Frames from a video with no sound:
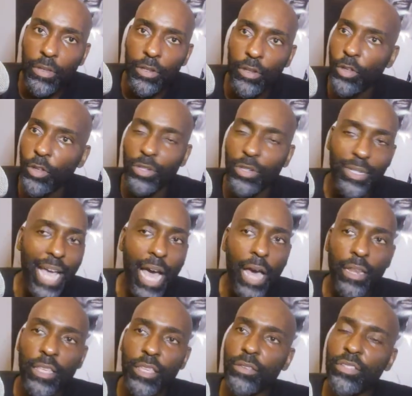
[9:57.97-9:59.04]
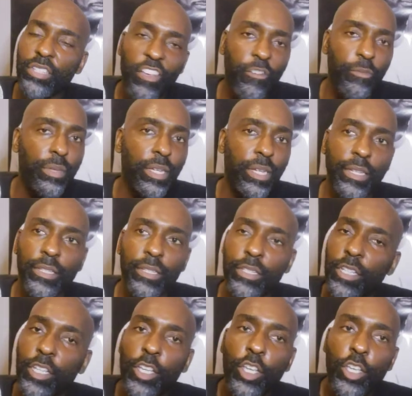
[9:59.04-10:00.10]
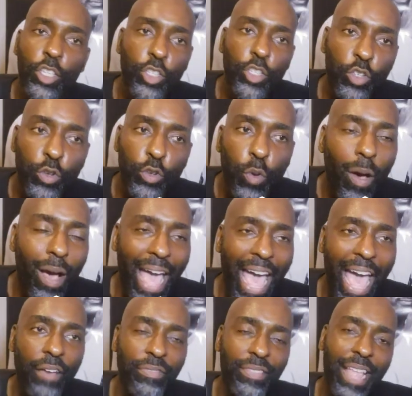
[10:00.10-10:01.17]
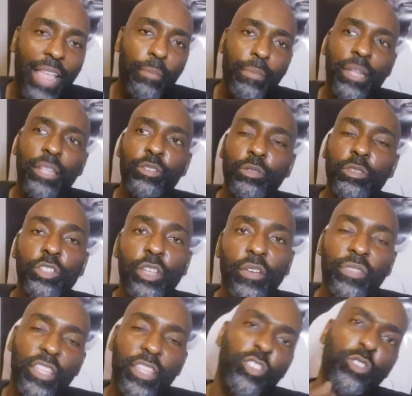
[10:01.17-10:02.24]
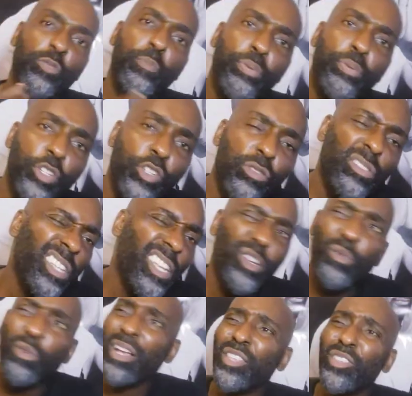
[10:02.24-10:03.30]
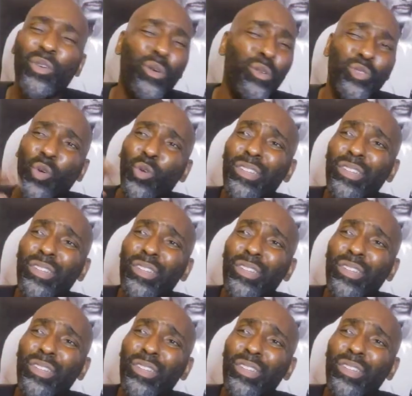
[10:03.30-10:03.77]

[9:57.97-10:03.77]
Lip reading: You know, you're doubting yourself because you don't have that mental toughness to push you. Say, you know what? Don't